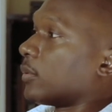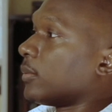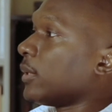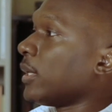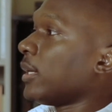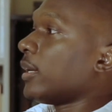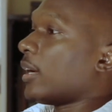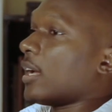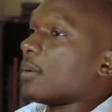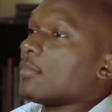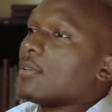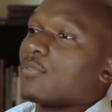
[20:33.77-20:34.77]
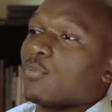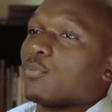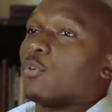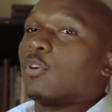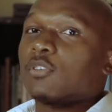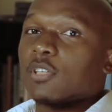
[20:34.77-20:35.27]
If you
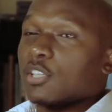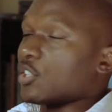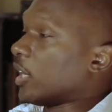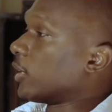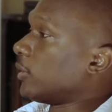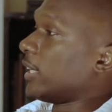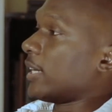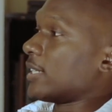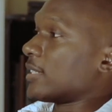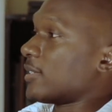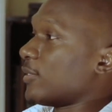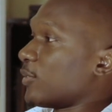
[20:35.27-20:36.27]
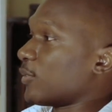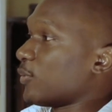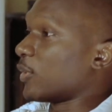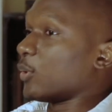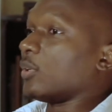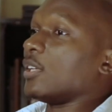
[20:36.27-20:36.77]
go to the jungle and you can
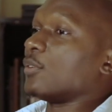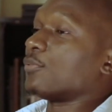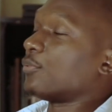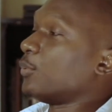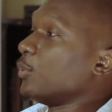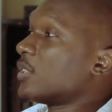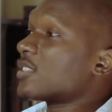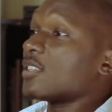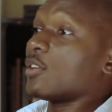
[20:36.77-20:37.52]
only eat fruits,